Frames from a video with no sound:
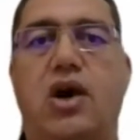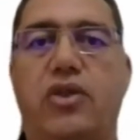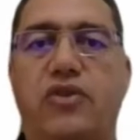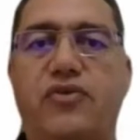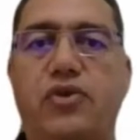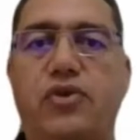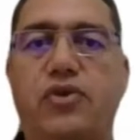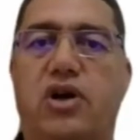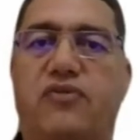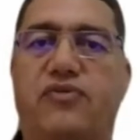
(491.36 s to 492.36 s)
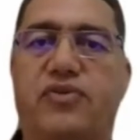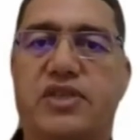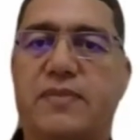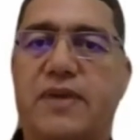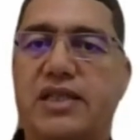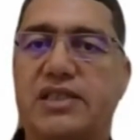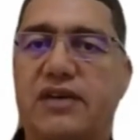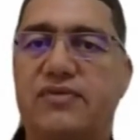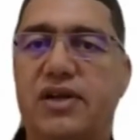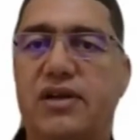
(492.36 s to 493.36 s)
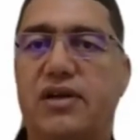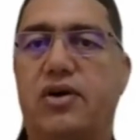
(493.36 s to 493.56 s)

on the future of smart travel,